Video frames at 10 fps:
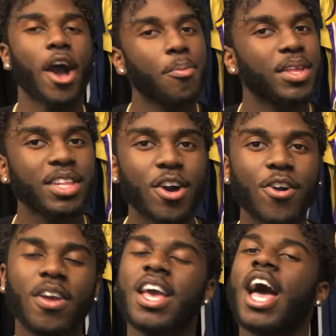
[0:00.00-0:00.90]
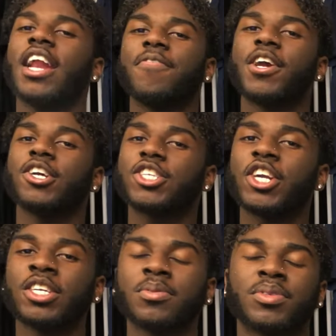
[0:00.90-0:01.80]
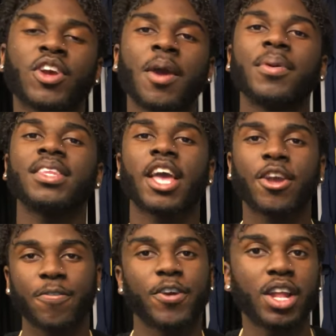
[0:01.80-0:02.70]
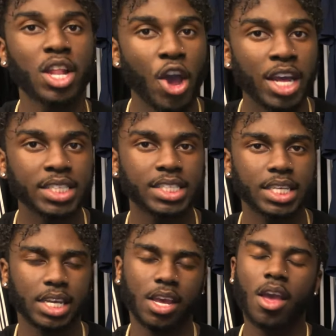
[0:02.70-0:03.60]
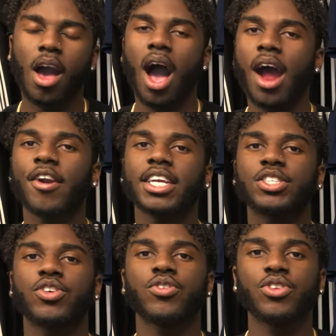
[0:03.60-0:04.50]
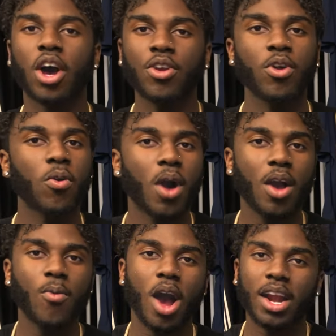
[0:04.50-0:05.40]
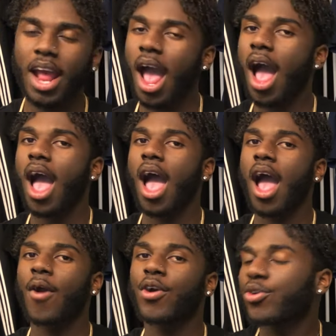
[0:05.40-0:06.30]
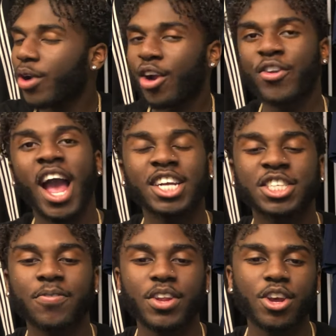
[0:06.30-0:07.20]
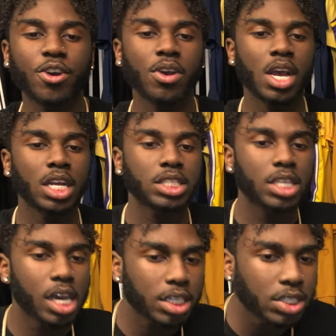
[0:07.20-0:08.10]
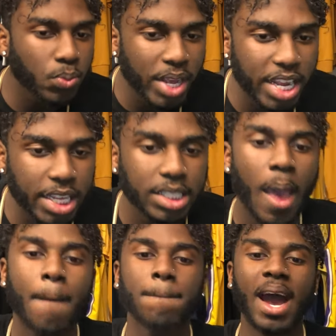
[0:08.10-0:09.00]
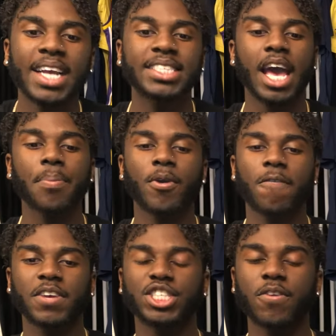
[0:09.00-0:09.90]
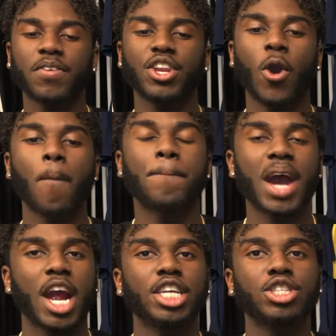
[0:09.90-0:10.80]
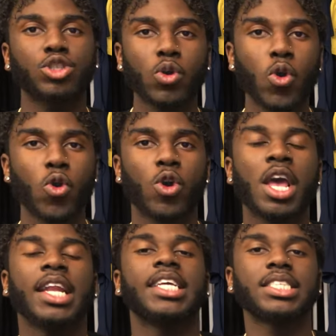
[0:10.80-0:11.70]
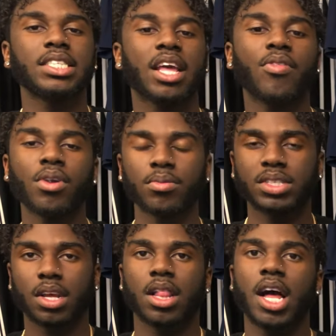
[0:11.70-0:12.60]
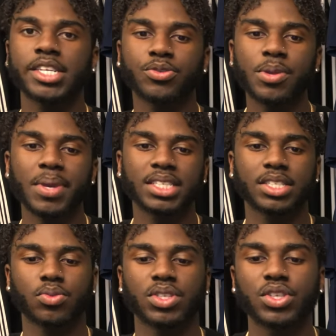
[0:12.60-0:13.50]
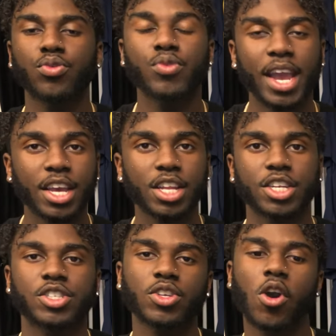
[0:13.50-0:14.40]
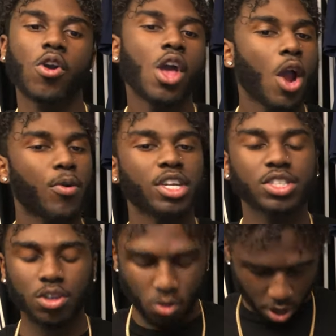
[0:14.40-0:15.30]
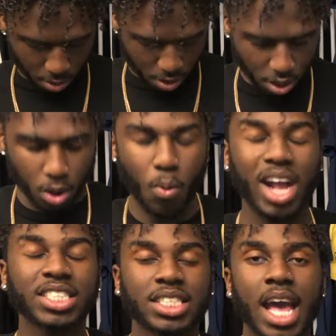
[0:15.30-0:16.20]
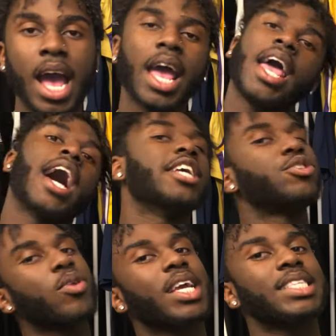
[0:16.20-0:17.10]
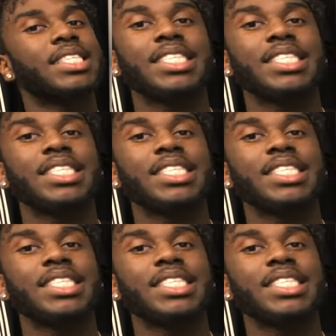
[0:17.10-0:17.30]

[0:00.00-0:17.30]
down below. And if you're a returning subscriber, thank you for your loyalty. Alright, so you don't know Wagwan. We're doing a reaction video to Saweetie's My Type official video part 2. This is the other one was a Claus remix. This one's a regular. So we're just gonna go ahead and we're gonna watch that. As you can